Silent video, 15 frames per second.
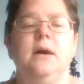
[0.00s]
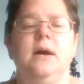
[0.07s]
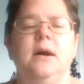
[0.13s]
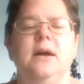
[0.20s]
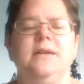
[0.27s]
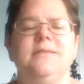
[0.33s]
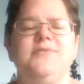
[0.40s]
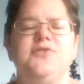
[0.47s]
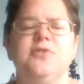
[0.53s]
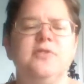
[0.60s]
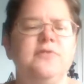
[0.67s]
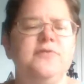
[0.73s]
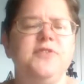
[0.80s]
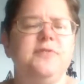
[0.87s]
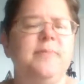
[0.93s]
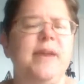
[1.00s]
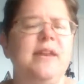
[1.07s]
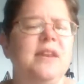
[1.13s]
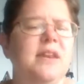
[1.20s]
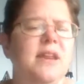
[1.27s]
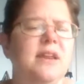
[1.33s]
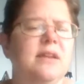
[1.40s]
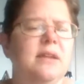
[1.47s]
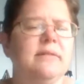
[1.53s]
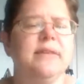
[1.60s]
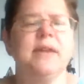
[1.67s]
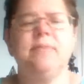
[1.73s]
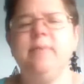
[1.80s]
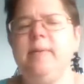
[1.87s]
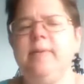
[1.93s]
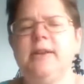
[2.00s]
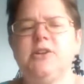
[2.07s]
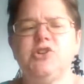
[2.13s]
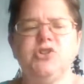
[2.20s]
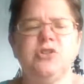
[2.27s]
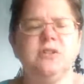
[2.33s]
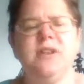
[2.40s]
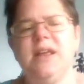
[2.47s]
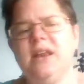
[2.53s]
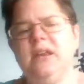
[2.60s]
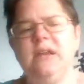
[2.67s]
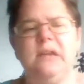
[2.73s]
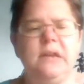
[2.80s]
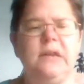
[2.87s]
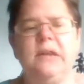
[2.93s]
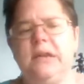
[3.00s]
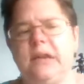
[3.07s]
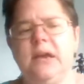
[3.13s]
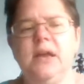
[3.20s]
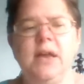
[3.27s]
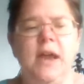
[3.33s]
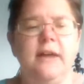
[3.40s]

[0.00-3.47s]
I've sort of debated it. And I'm like, maybe I should. No.